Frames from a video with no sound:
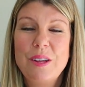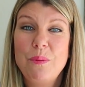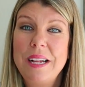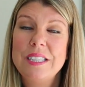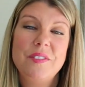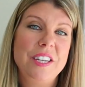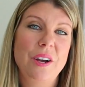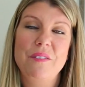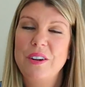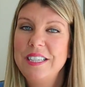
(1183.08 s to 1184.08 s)
the wings video.
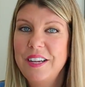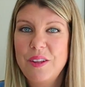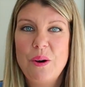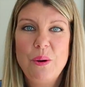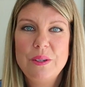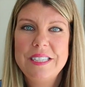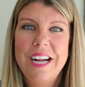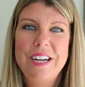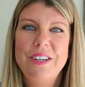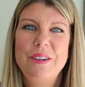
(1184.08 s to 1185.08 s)
I've already done the whole
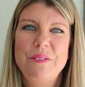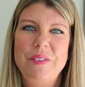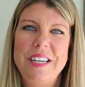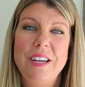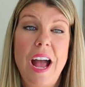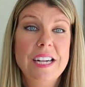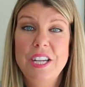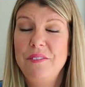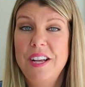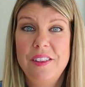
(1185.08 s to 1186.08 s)
entire video.
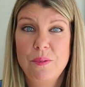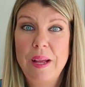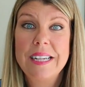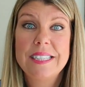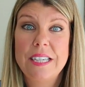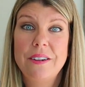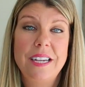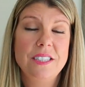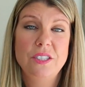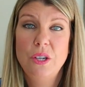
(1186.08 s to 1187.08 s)
Actually, I've done the wings
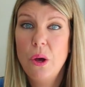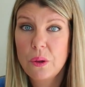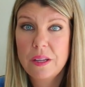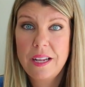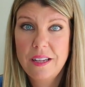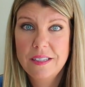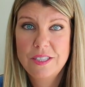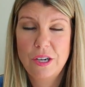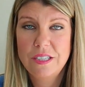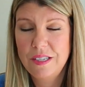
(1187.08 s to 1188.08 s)
series totally
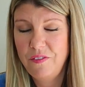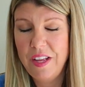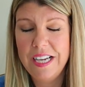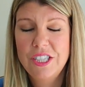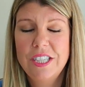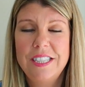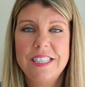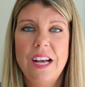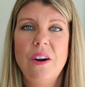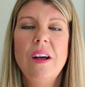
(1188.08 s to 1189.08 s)
start to finish. And
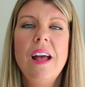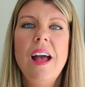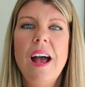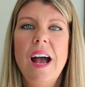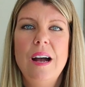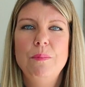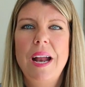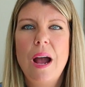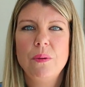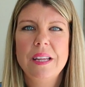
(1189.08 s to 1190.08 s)
so,
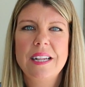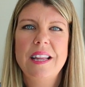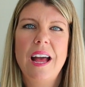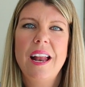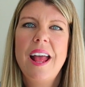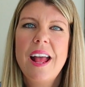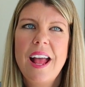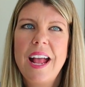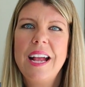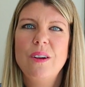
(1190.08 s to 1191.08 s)
but I will link that
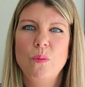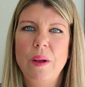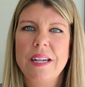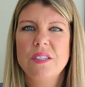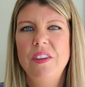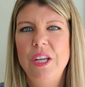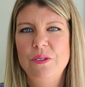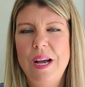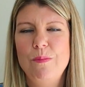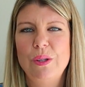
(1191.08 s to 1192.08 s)
8 wings video
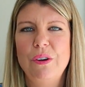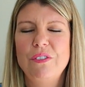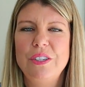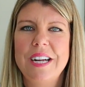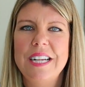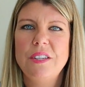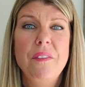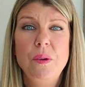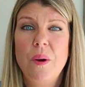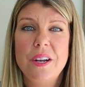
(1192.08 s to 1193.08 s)
down below for you guys if
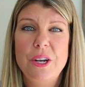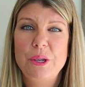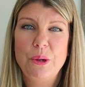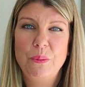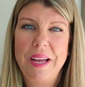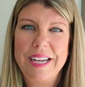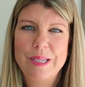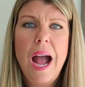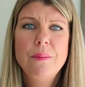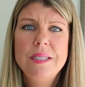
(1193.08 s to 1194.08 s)
you want to know your wing.
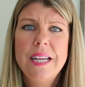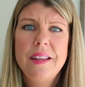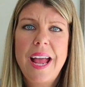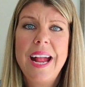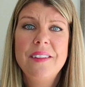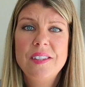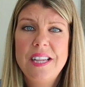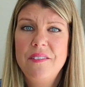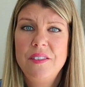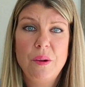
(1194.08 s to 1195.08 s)
I would say the 8 and the
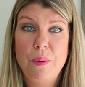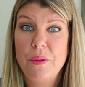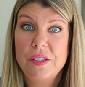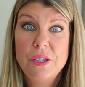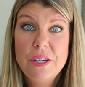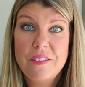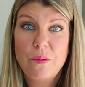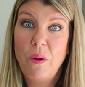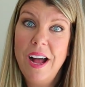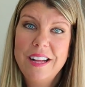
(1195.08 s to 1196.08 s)
7, they're both assertive.
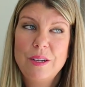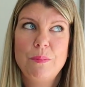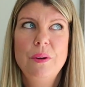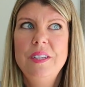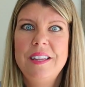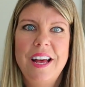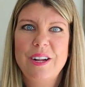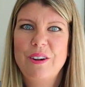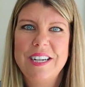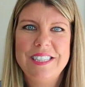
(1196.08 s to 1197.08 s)
Why? They're both in that
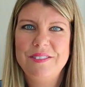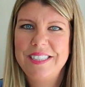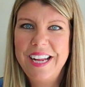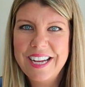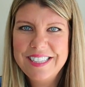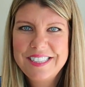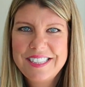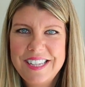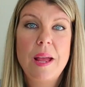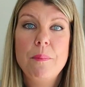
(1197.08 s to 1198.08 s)
aggressive stance.
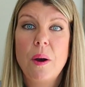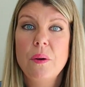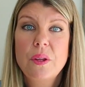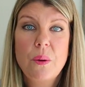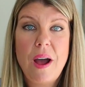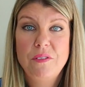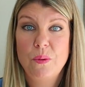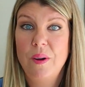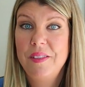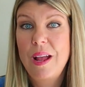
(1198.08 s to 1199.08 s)
They both go after
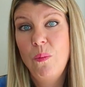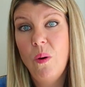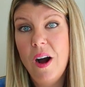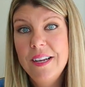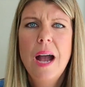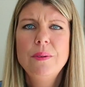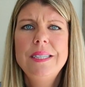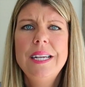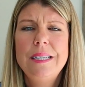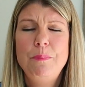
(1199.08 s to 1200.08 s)
what they want. I would
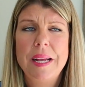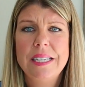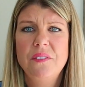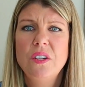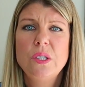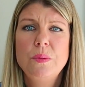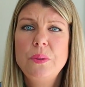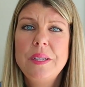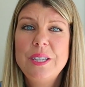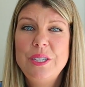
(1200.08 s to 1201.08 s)
say big difference
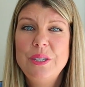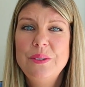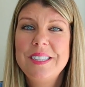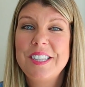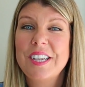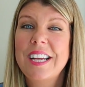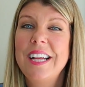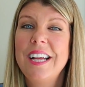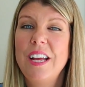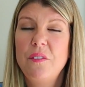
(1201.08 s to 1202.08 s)
between the two is look
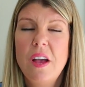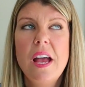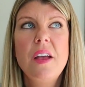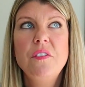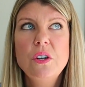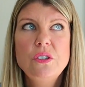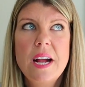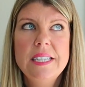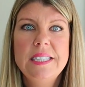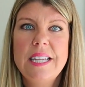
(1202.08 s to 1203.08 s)
at, if you're
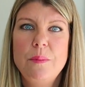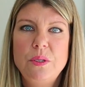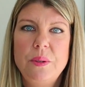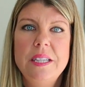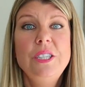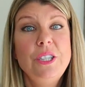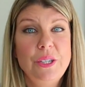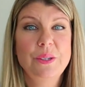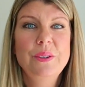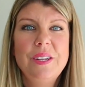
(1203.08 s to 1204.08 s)
trying to decide between the
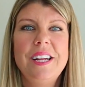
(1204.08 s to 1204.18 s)
two,